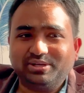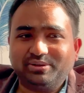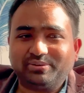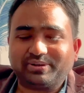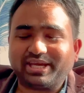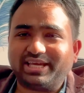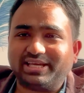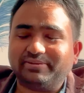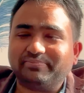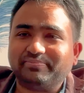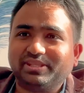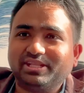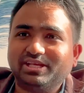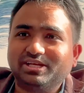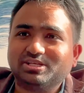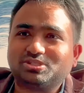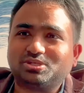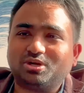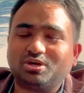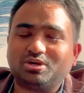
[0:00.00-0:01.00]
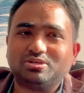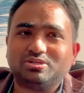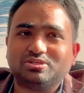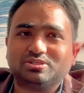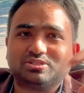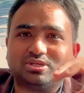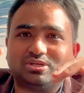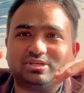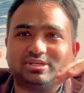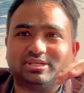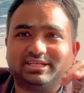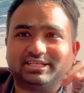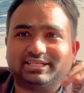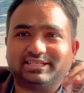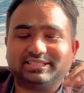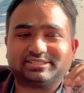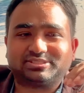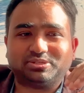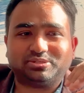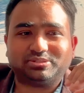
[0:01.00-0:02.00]
Okay, so
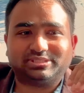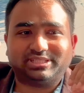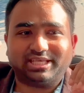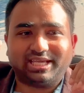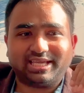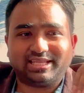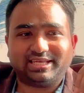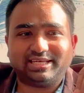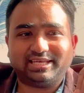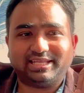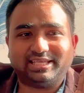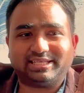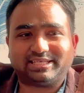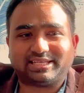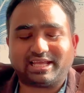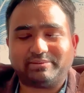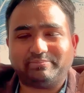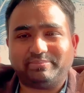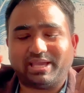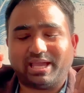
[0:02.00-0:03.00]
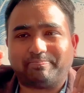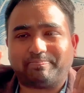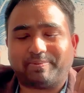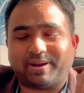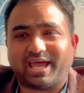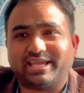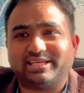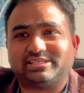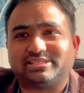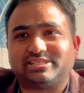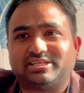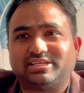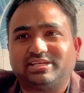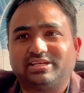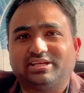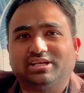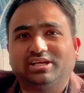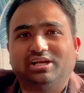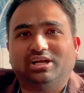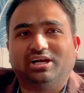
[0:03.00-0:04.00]
then it can be applied
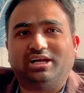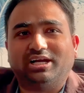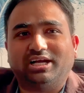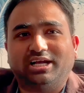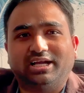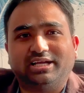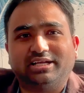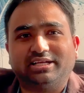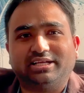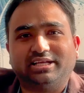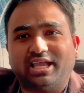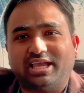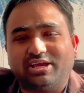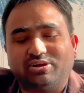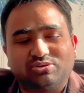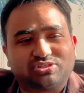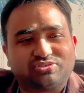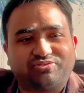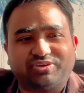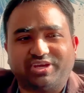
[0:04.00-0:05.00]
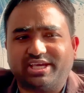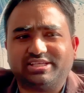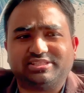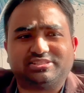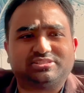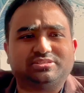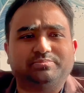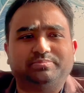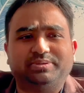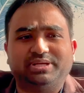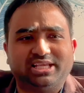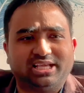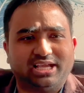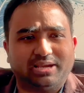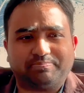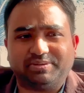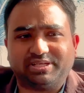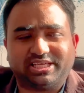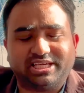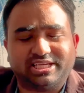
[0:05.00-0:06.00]
aerospace, building
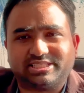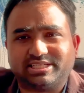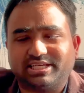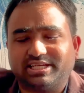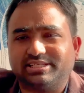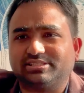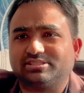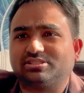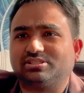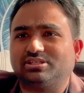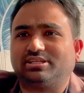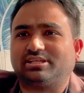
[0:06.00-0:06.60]
applications.